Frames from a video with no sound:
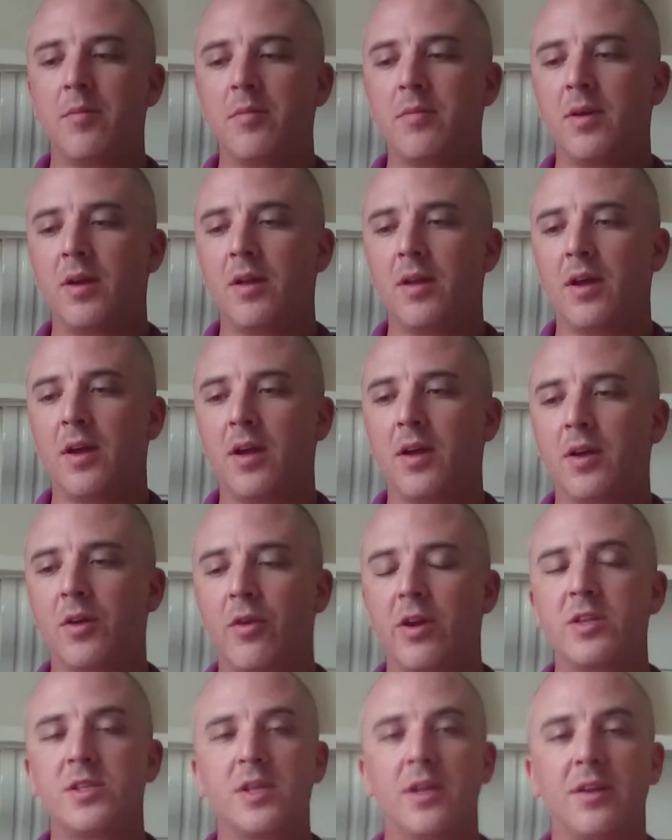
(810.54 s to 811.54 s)
a
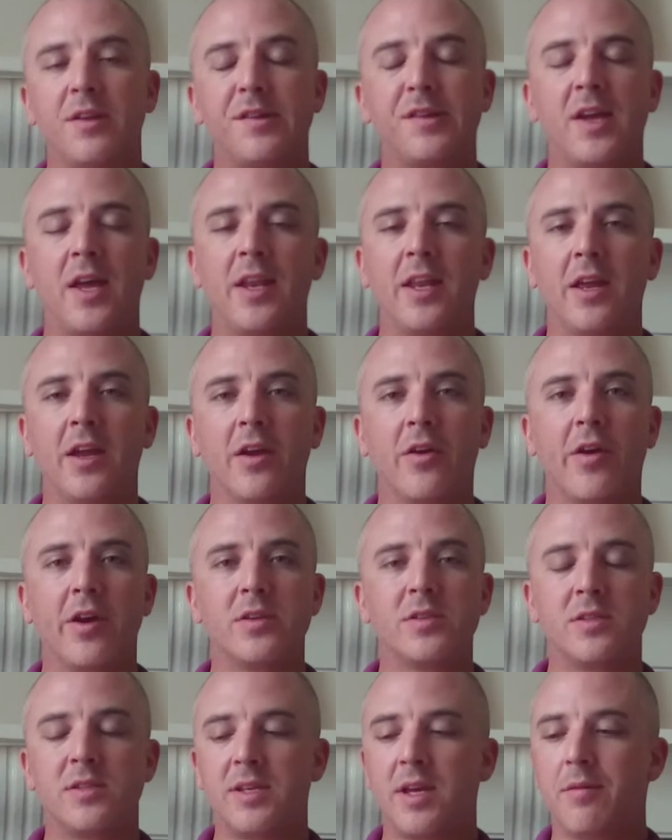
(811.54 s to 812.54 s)
greater understanding and
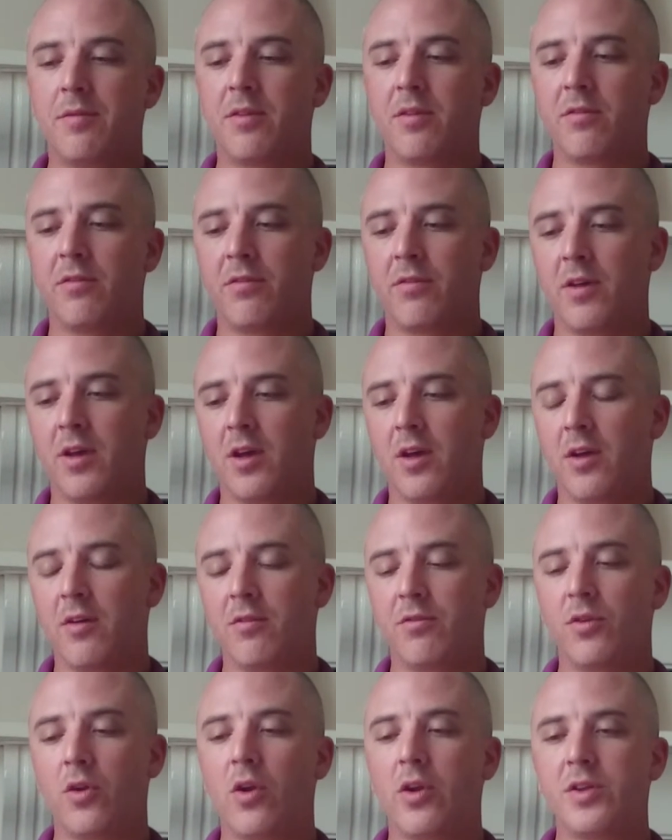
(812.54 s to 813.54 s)
greater depth of
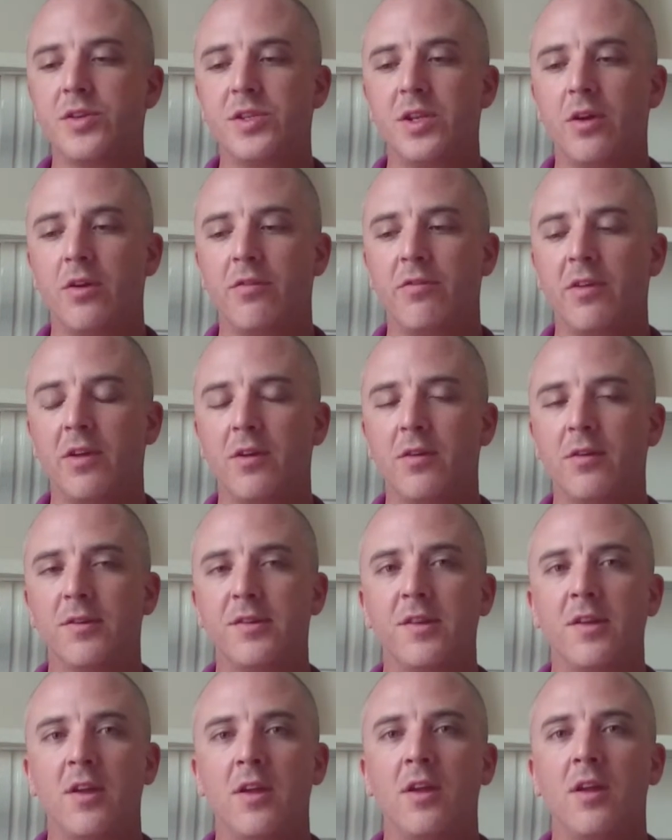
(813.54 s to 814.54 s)
knowledge in our fields.
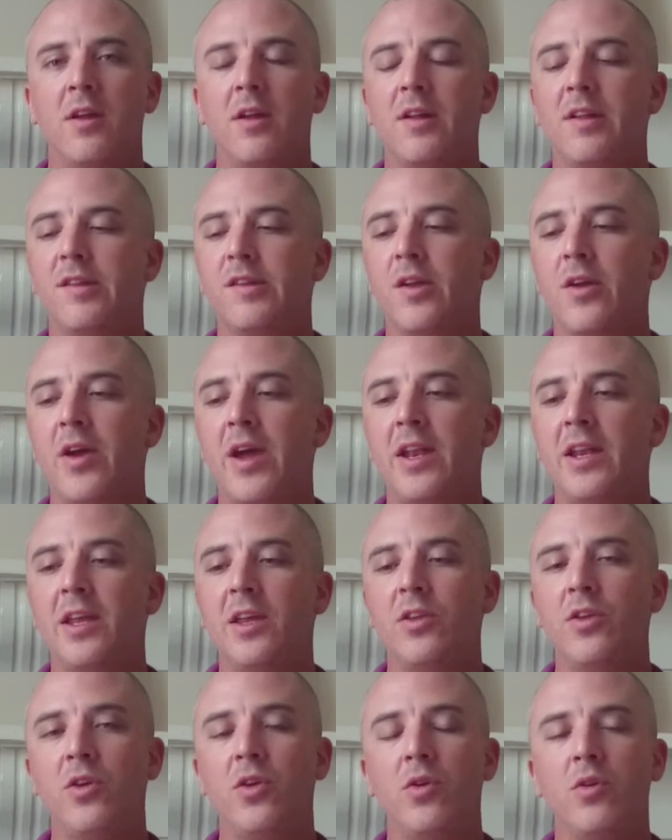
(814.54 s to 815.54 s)
So any
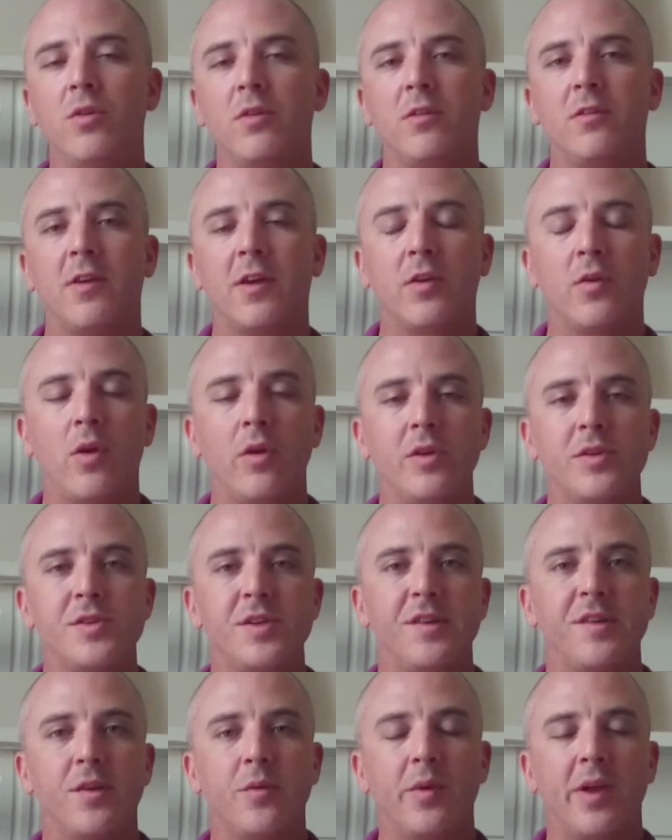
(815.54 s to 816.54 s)
new
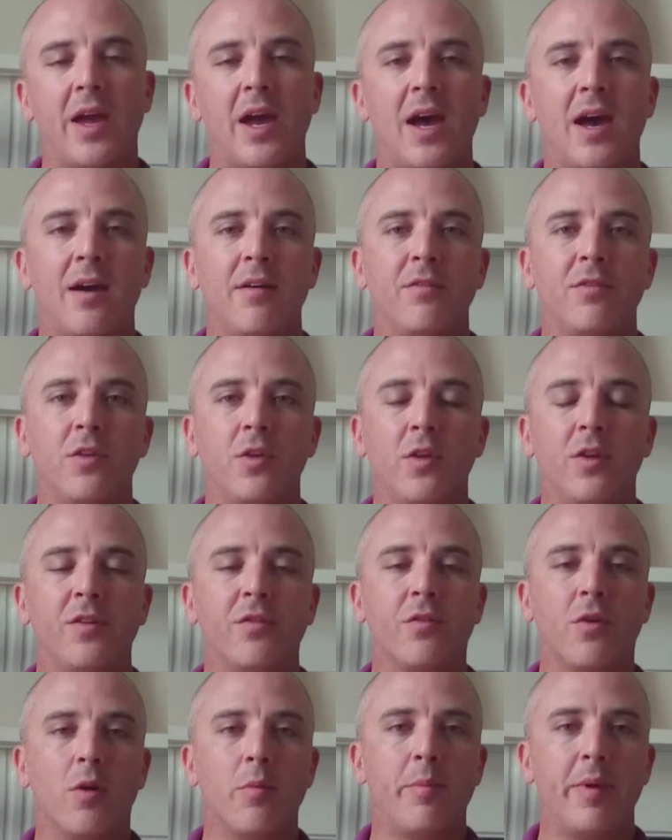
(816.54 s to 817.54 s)
technologies that we have to use
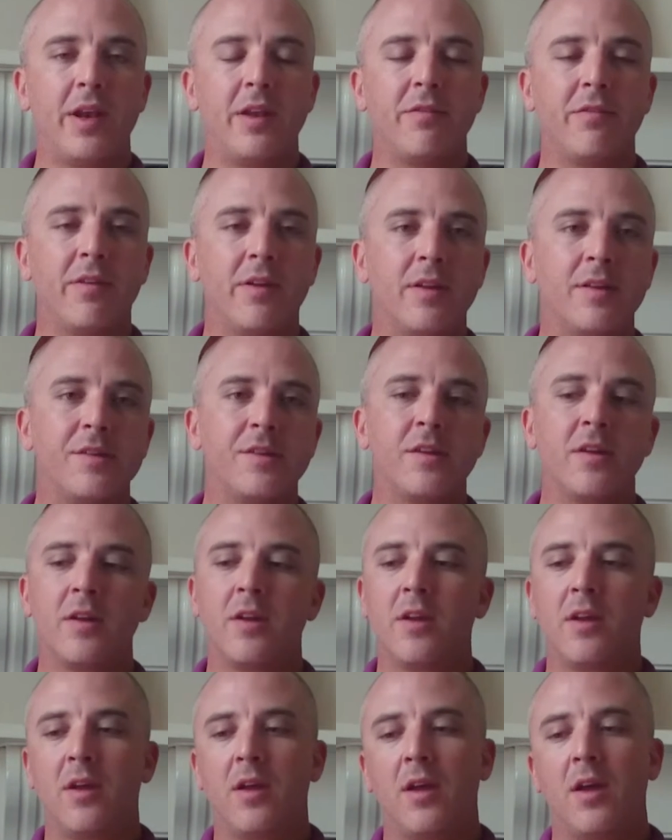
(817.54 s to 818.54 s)
for our benefits,
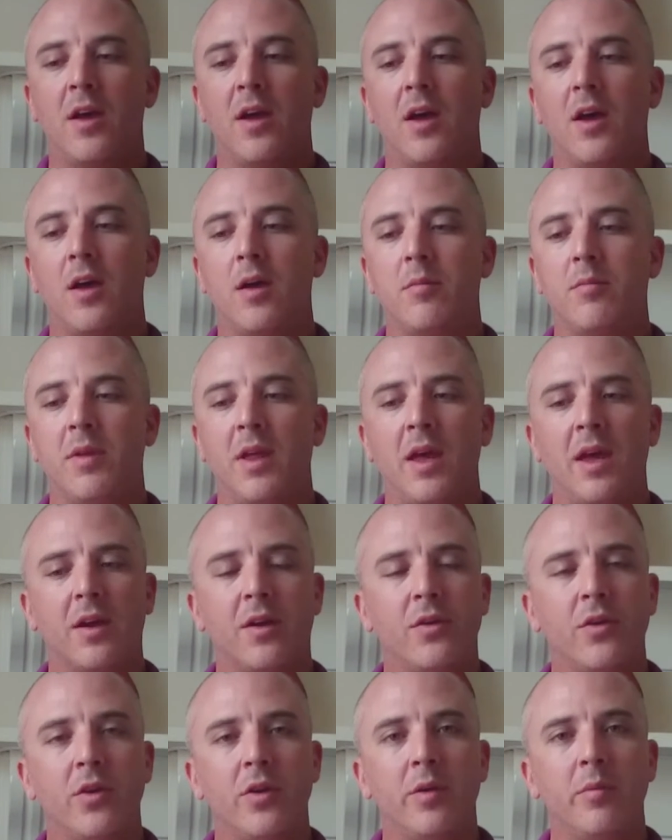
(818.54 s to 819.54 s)
it
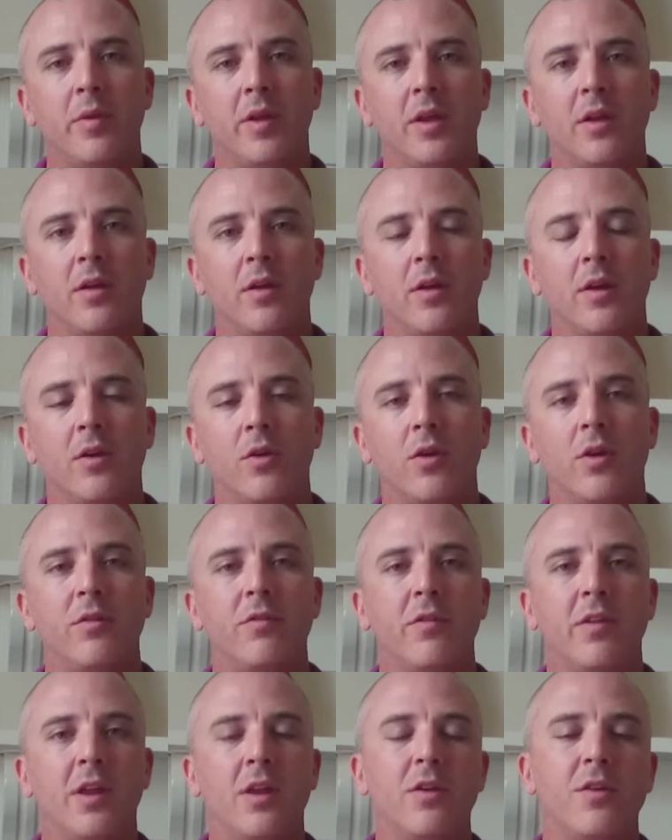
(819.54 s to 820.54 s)
can only be good for
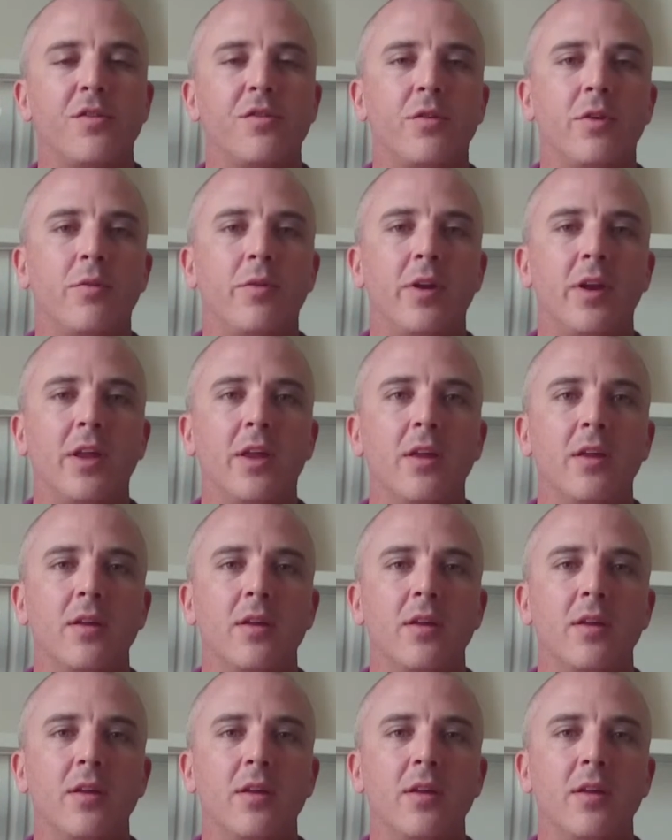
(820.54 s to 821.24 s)
the industry, really.